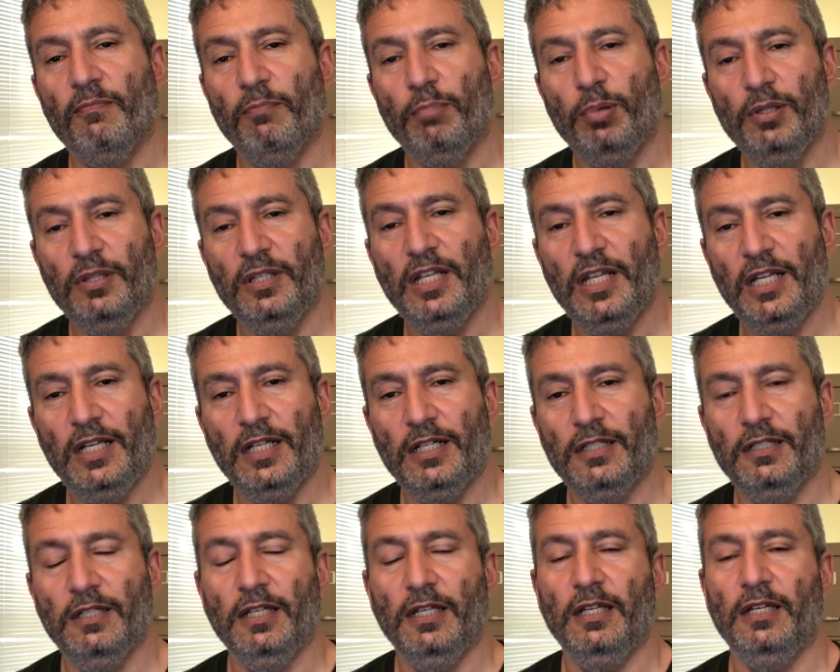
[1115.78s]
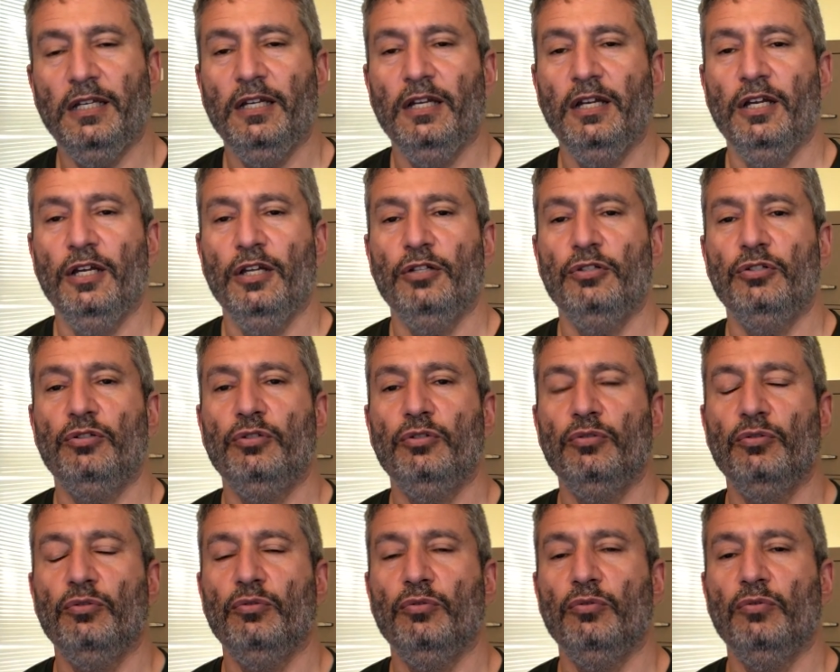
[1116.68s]
politically
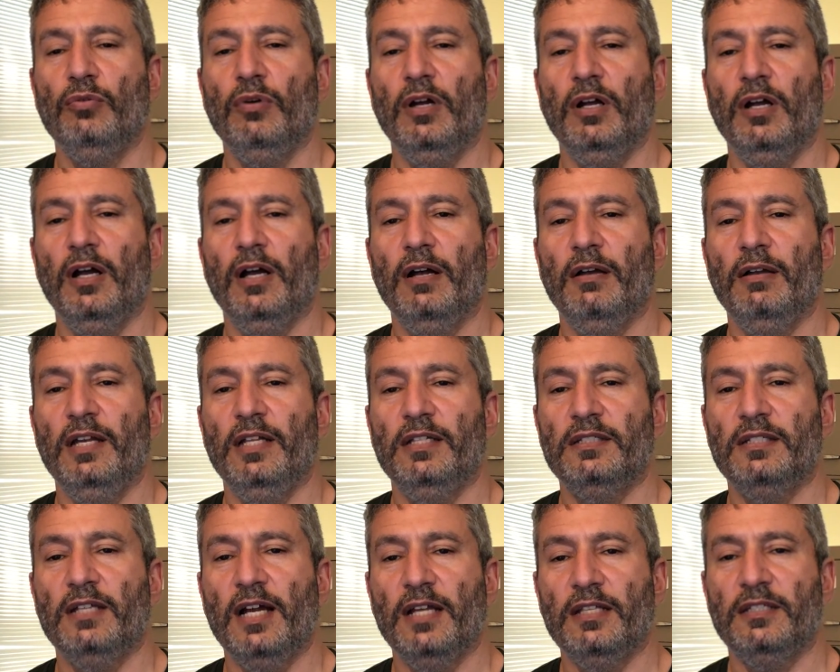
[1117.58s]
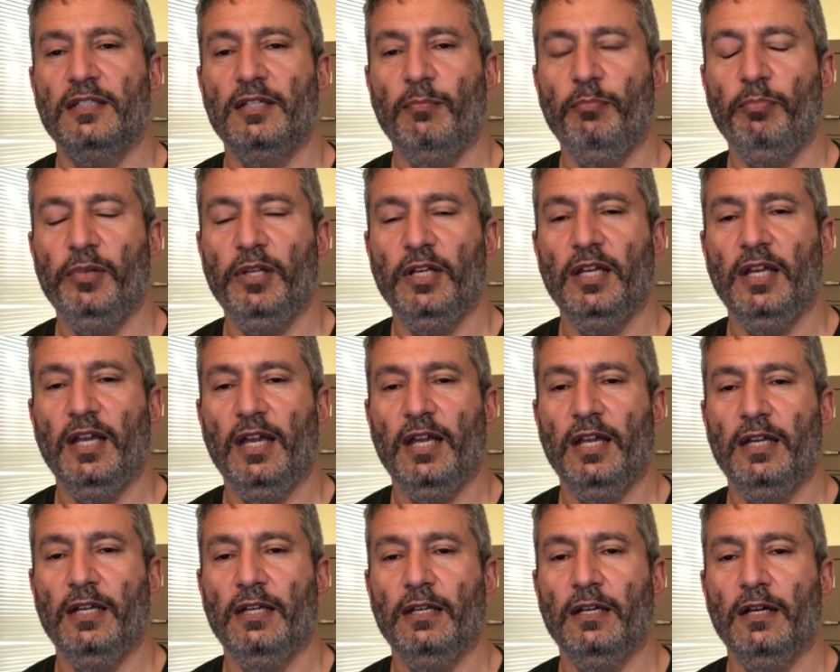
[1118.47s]
it's not
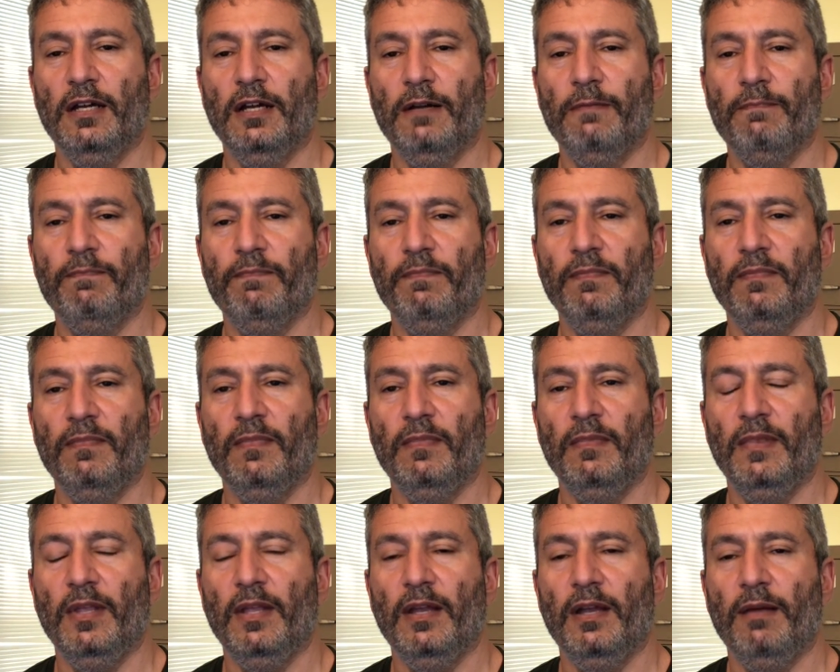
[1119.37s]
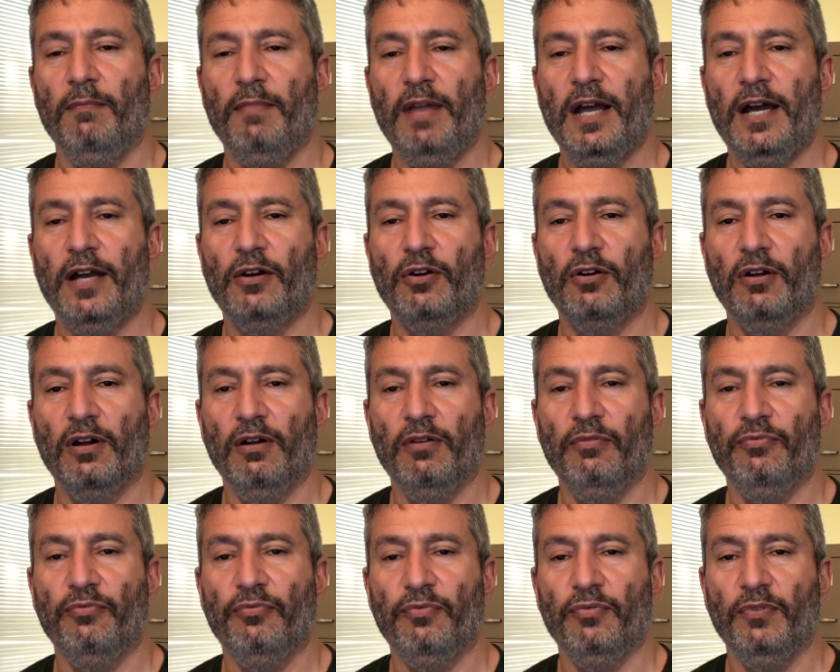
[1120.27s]
simply a matter
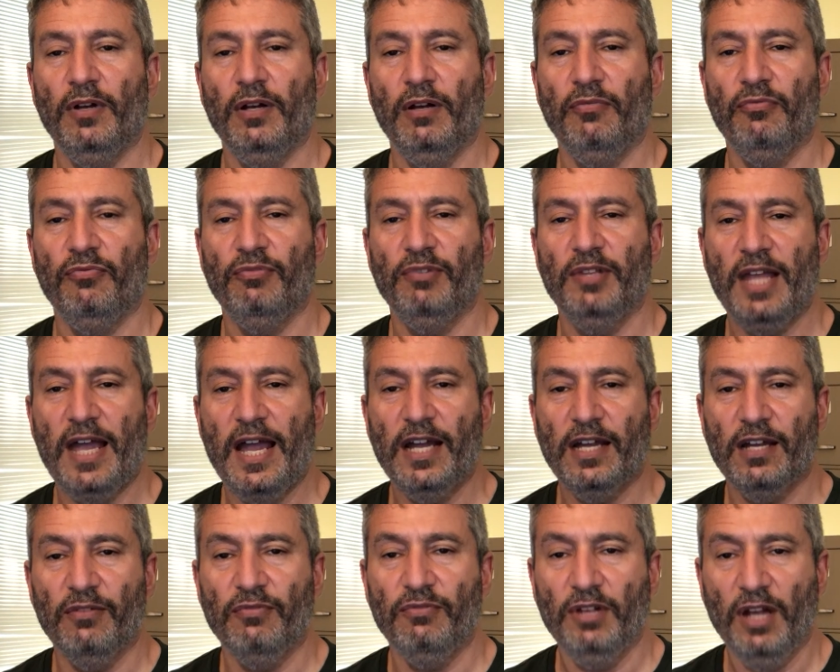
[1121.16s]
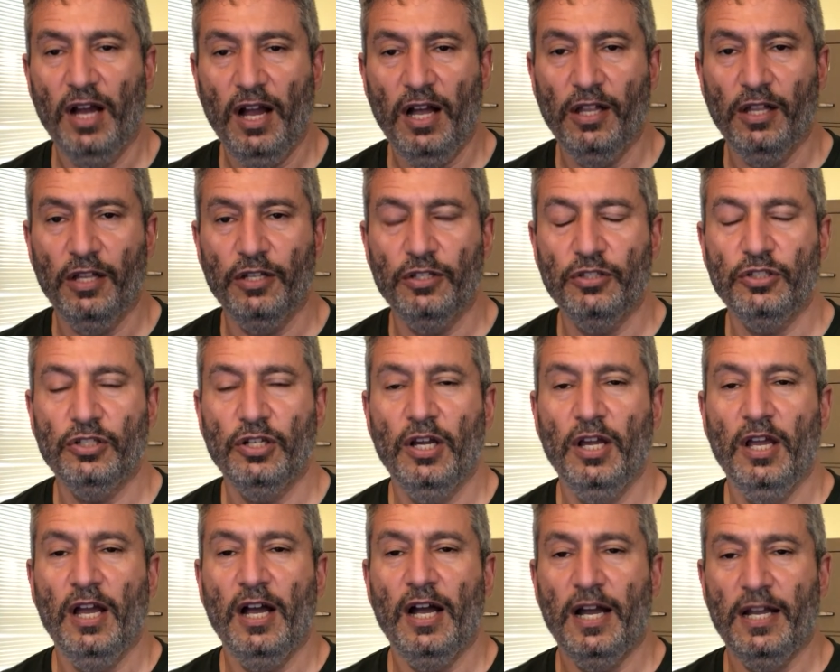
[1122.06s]
of lack of knowledge.
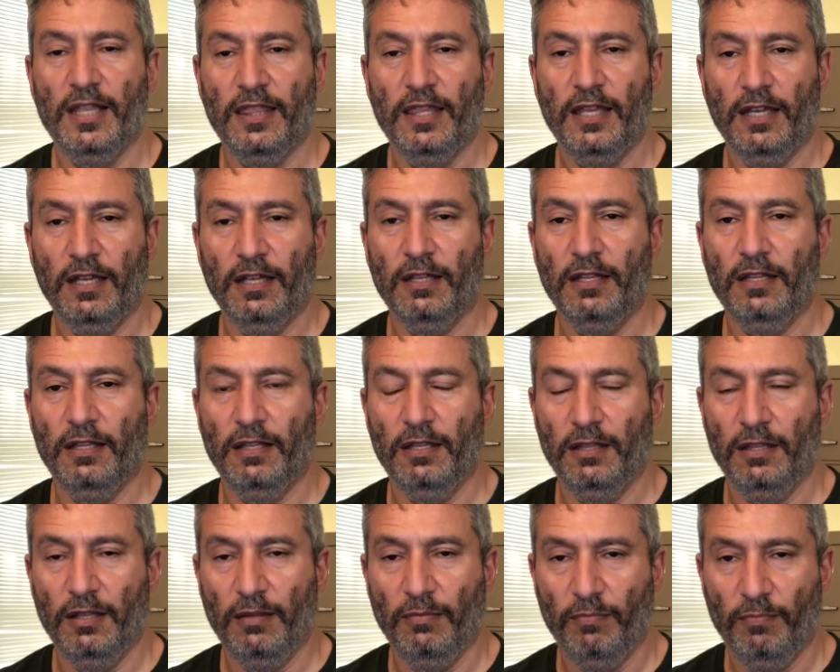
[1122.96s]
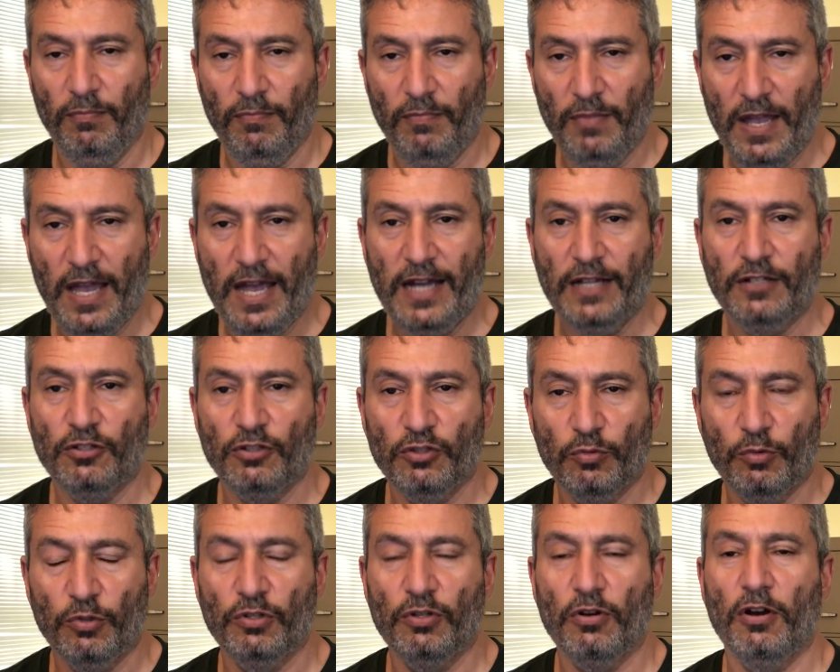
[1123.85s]
I think the
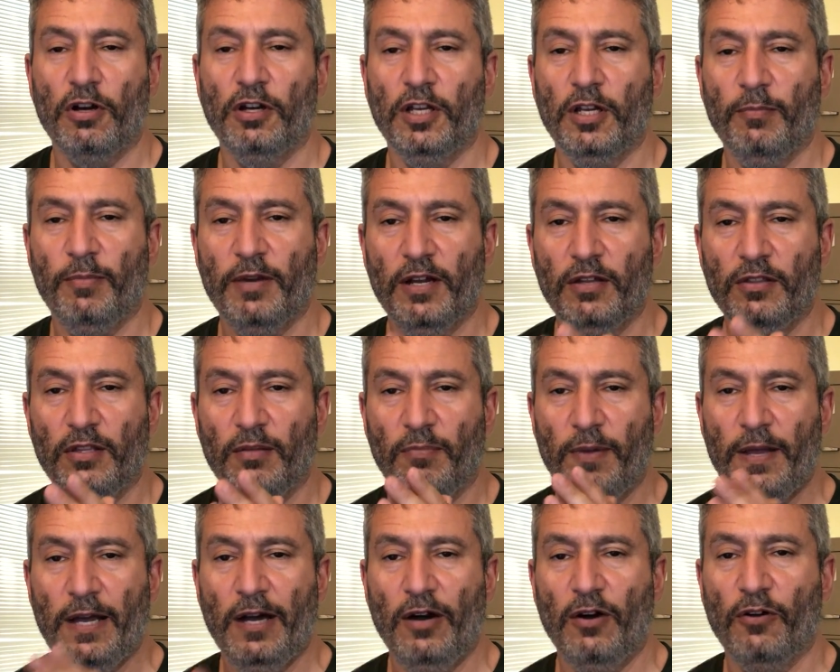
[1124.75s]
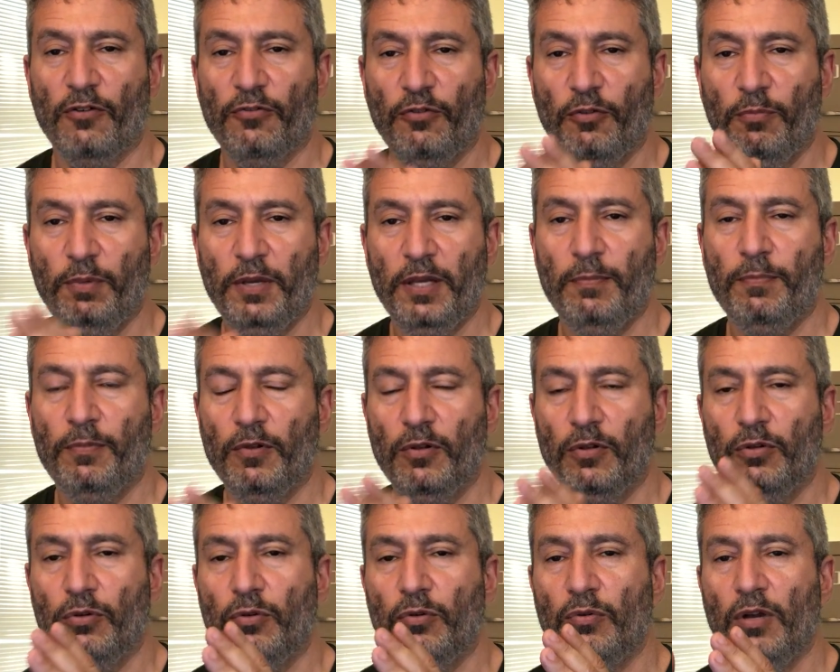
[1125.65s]
actors we're talking about, the powerful
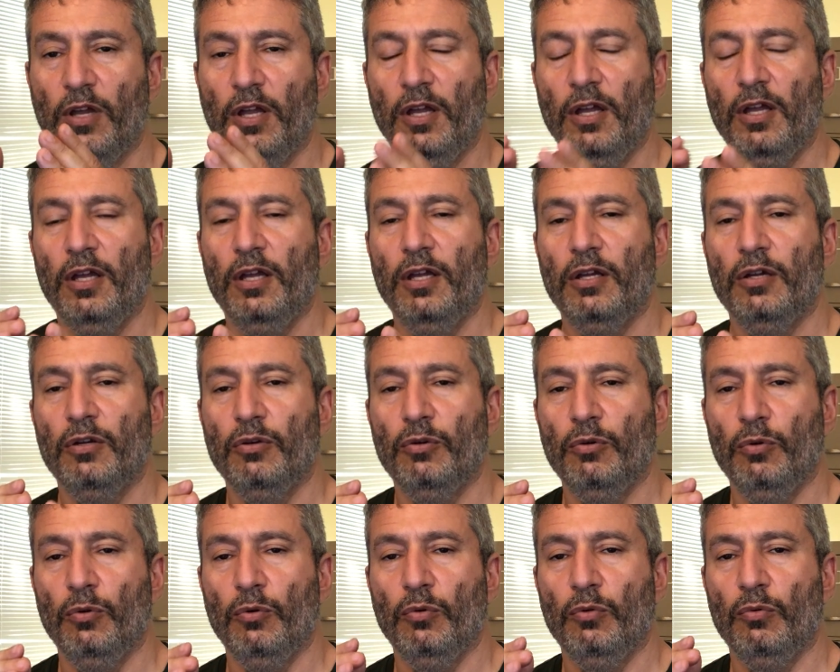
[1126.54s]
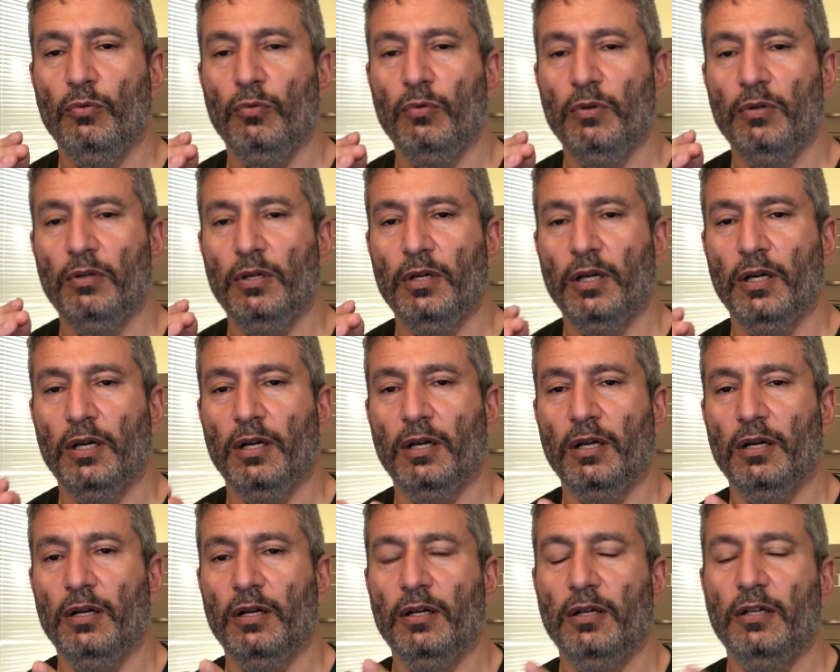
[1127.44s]
people who
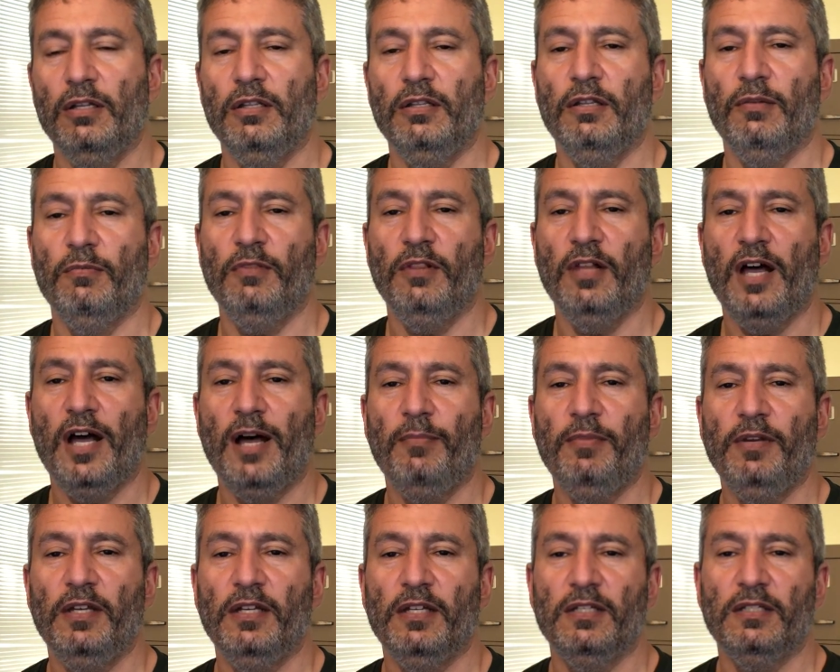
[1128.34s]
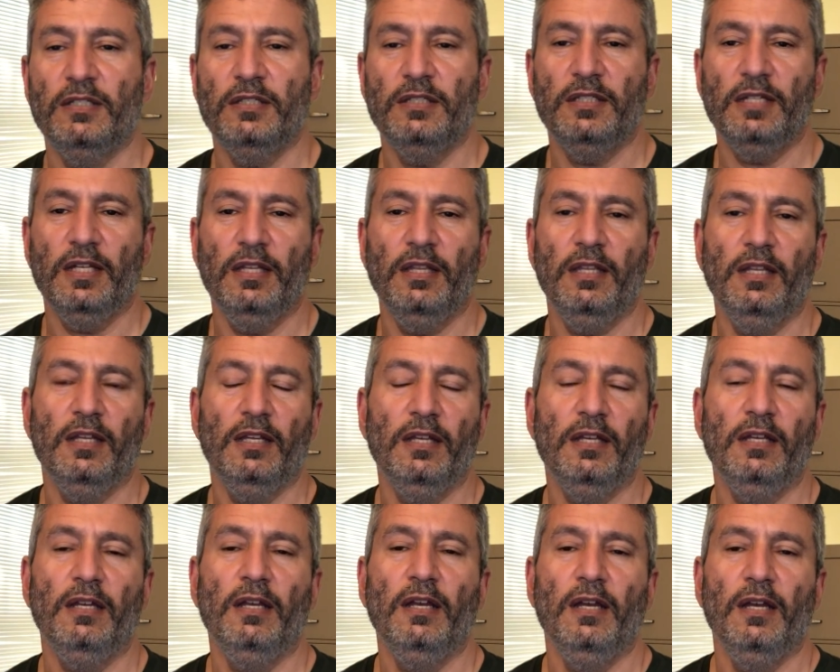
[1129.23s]
the lobbyists and
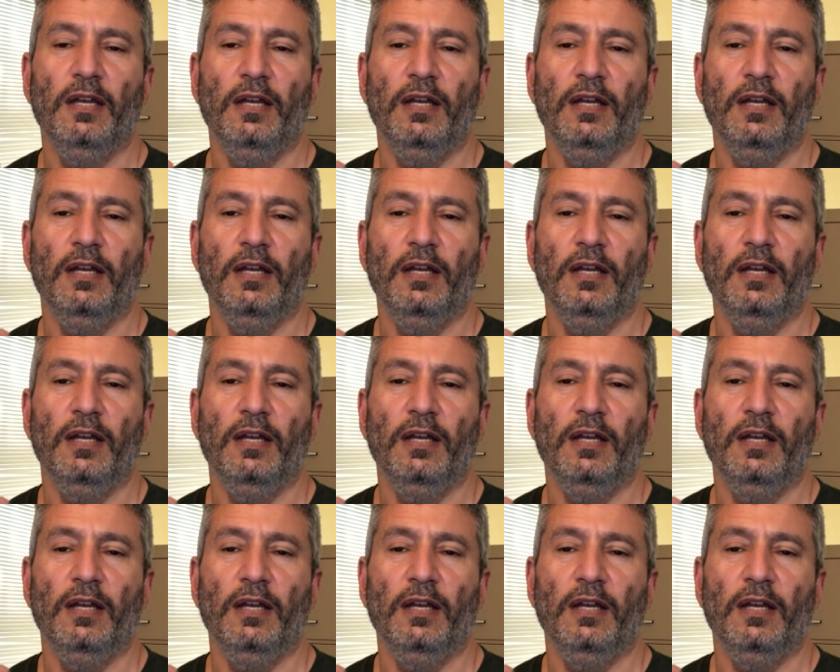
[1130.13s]
the